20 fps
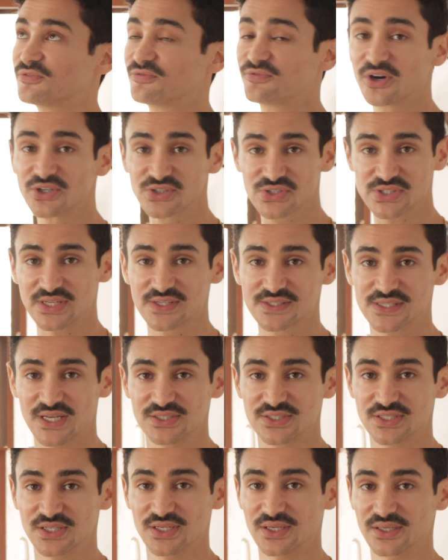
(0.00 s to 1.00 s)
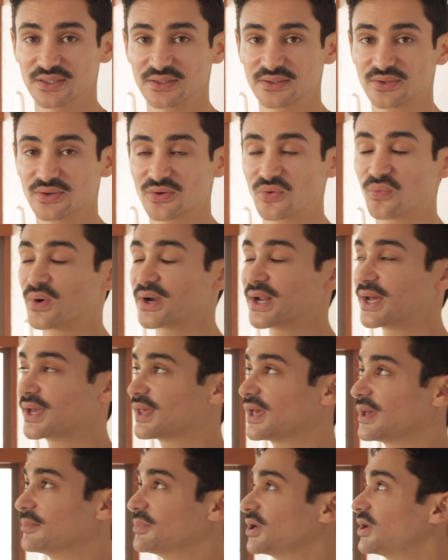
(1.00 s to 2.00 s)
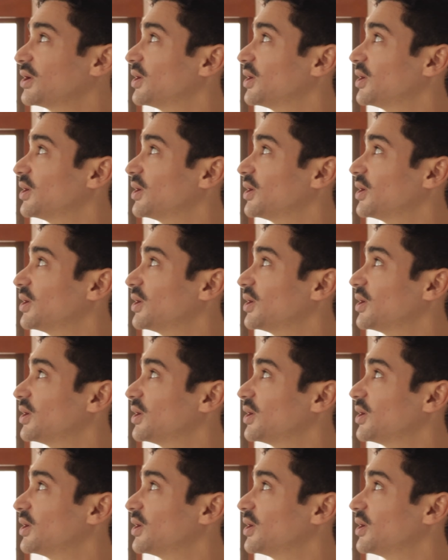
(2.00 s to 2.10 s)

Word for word: first things I did when I came in